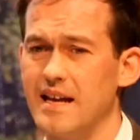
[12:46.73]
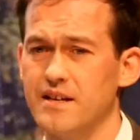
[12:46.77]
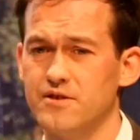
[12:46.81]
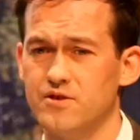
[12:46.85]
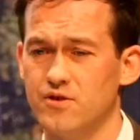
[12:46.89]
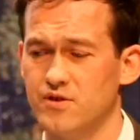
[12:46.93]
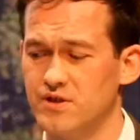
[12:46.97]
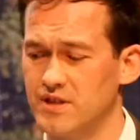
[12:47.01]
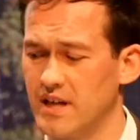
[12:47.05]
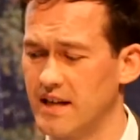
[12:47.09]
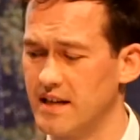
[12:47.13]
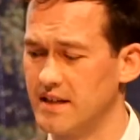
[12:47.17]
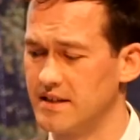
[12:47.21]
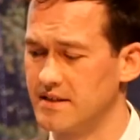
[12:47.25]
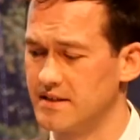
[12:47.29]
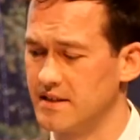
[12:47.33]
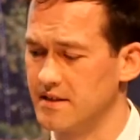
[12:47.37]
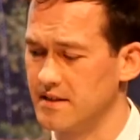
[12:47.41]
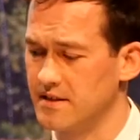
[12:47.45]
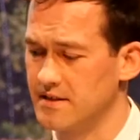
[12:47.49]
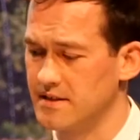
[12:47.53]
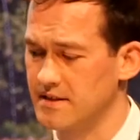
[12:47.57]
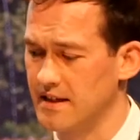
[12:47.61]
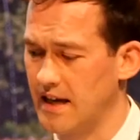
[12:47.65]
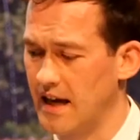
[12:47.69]

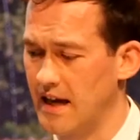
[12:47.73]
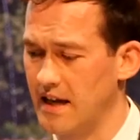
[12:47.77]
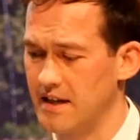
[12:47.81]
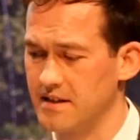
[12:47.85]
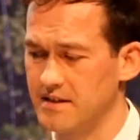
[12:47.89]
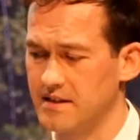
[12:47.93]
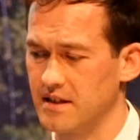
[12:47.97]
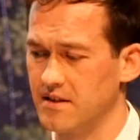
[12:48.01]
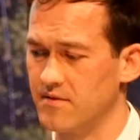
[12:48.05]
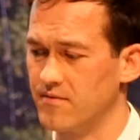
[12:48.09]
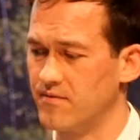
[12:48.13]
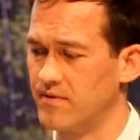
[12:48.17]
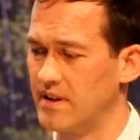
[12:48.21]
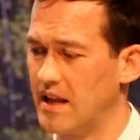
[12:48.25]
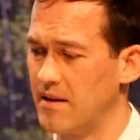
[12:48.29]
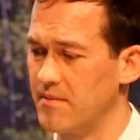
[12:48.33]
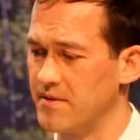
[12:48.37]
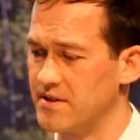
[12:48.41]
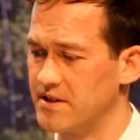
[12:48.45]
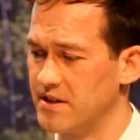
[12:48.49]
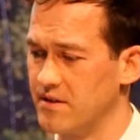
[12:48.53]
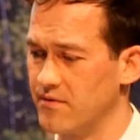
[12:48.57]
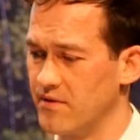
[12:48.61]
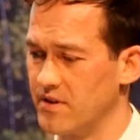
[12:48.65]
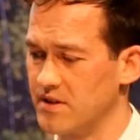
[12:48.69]
angiogenesis and
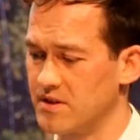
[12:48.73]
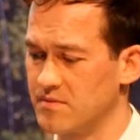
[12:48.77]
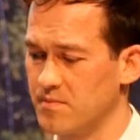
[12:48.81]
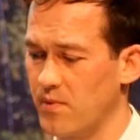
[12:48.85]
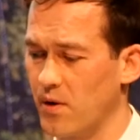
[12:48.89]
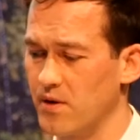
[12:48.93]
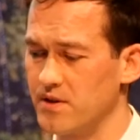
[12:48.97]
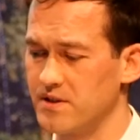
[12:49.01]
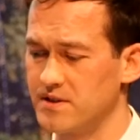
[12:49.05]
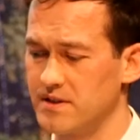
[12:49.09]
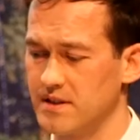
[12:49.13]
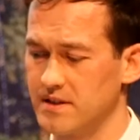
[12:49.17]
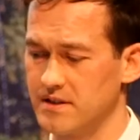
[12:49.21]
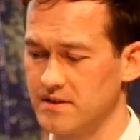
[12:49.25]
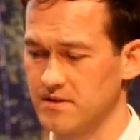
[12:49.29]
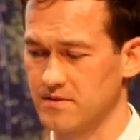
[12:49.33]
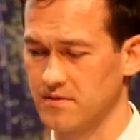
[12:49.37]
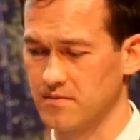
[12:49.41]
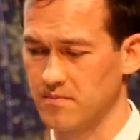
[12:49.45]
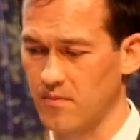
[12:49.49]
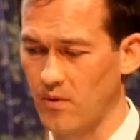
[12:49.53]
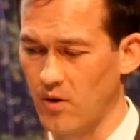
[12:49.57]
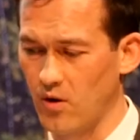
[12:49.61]
inflammatory responses,